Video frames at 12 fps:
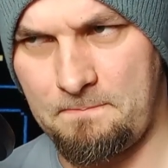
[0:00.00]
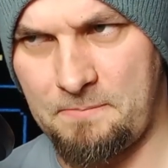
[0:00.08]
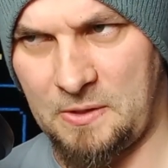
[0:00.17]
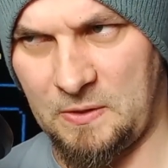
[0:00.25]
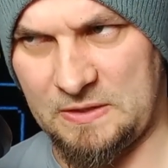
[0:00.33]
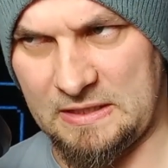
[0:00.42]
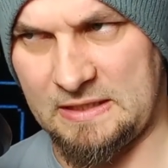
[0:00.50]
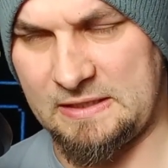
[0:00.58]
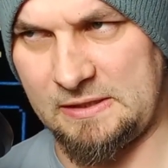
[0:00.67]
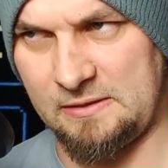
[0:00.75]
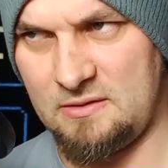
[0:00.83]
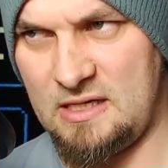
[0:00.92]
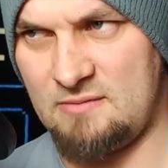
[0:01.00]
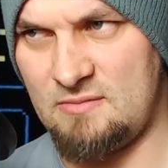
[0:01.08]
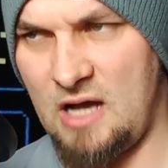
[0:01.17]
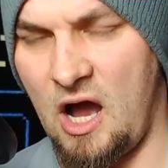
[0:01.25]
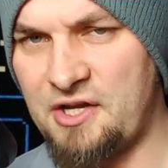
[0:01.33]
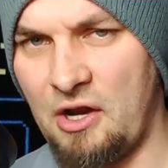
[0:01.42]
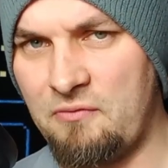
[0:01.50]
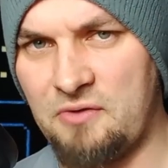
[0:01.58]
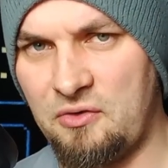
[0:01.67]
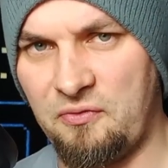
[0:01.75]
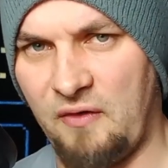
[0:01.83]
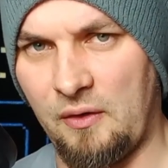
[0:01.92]
because it's. I don't
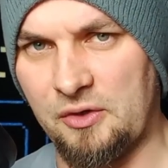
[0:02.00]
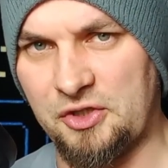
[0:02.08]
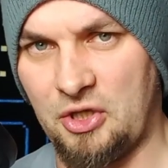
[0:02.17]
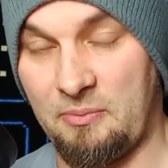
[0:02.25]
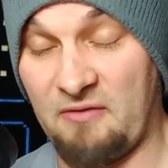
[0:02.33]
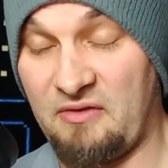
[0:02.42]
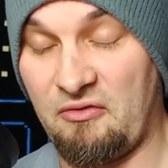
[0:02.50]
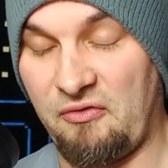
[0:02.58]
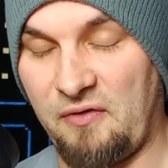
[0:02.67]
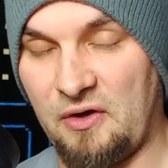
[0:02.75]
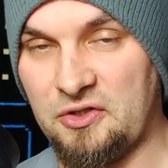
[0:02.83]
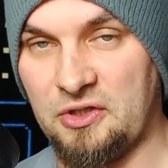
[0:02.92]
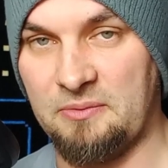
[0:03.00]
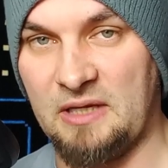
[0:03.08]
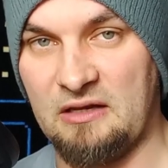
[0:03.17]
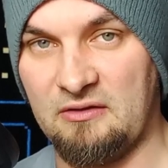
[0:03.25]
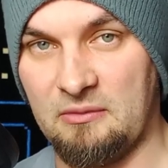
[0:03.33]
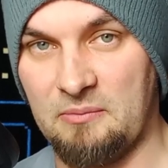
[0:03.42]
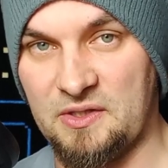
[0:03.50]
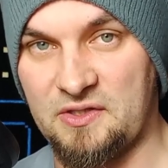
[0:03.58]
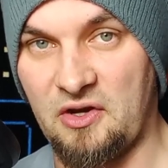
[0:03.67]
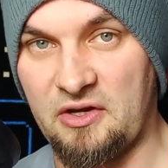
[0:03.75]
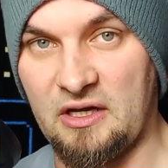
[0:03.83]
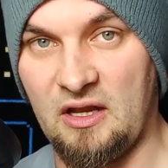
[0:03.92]
do Photoshop. I've never Photoshopped anything in my
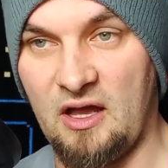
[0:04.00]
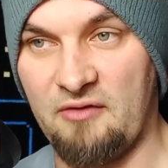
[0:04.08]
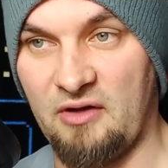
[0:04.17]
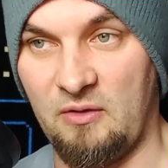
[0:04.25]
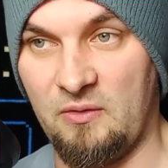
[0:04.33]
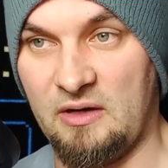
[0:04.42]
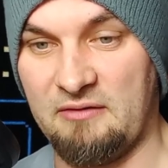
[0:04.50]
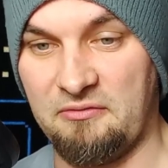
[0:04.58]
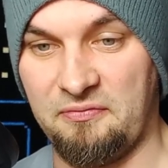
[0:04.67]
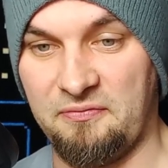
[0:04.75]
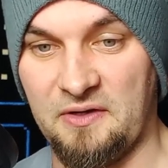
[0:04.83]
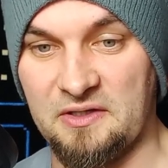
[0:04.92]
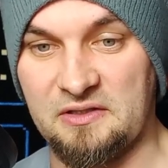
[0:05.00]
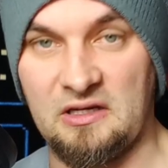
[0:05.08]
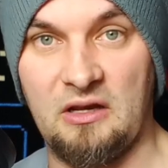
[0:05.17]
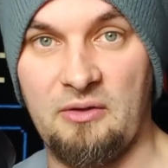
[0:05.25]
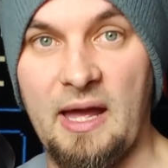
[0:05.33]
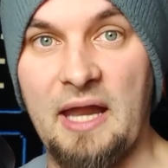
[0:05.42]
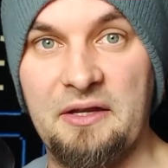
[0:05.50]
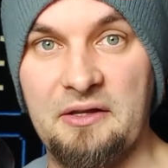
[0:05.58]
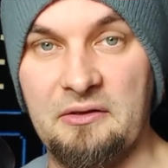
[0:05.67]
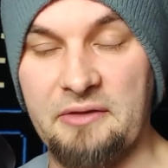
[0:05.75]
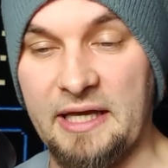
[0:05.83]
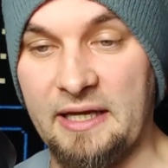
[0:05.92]
sodding life. I wouldn't have a first clue how to
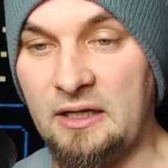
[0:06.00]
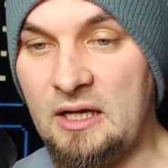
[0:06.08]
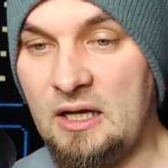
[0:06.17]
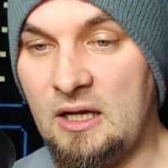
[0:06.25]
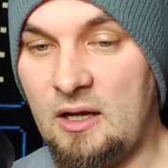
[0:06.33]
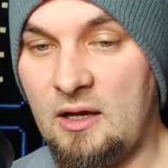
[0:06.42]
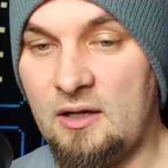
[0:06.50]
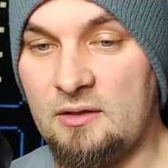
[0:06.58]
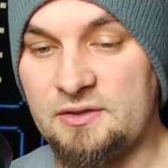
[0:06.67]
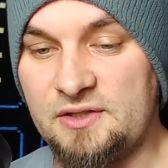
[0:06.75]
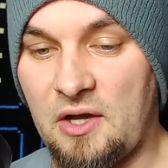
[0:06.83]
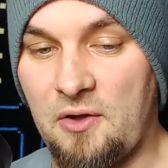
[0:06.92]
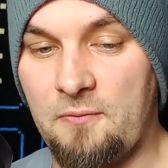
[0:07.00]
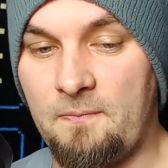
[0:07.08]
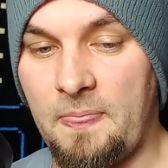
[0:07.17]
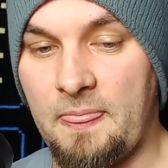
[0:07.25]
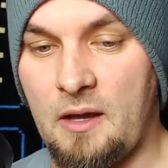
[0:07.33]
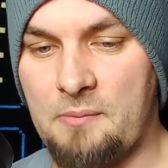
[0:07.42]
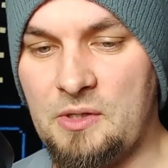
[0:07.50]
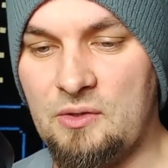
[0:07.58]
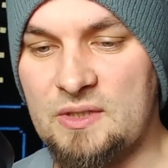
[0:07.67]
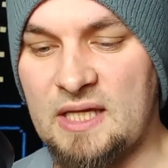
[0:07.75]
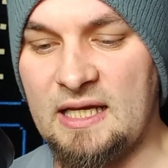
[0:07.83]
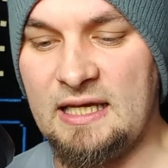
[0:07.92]
do that. So I'm
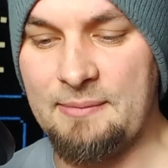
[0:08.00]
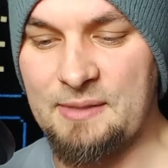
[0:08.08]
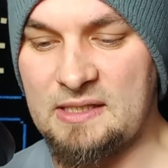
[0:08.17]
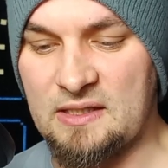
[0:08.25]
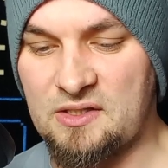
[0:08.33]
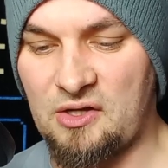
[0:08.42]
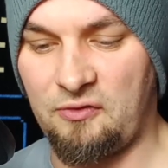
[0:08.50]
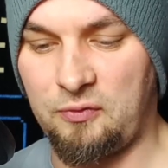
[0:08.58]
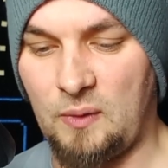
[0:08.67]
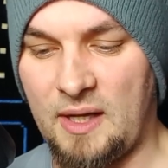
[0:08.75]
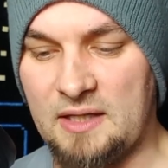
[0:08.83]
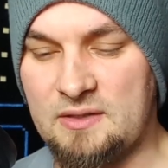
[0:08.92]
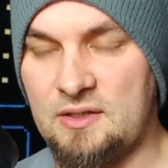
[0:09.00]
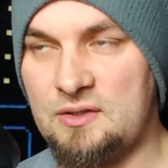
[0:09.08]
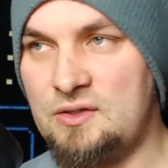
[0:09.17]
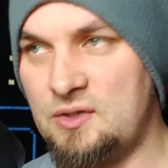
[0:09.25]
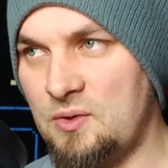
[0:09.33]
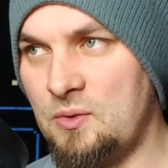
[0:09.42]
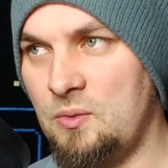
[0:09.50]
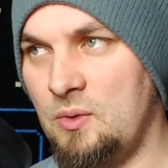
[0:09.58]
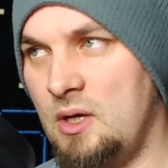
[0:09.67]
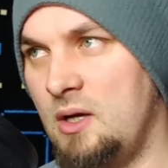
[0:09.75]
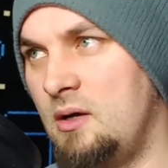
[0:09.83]
using limited software to do